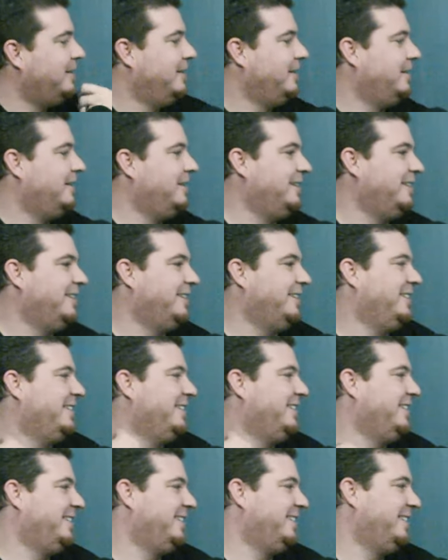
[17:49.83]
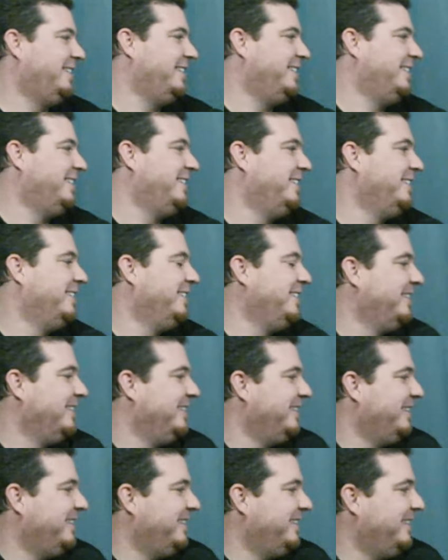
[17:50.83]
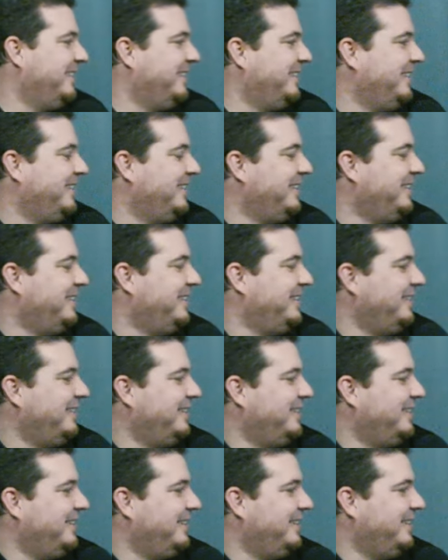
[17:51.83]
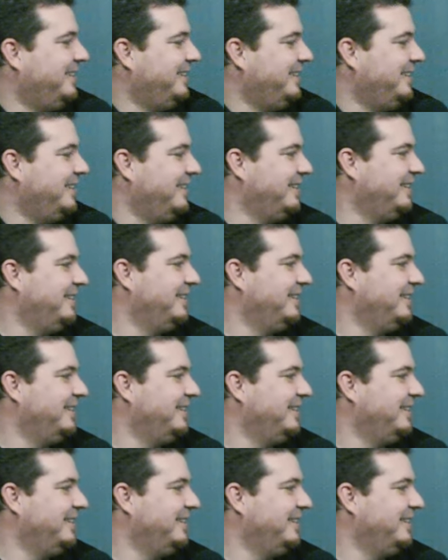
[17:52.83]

[no speech]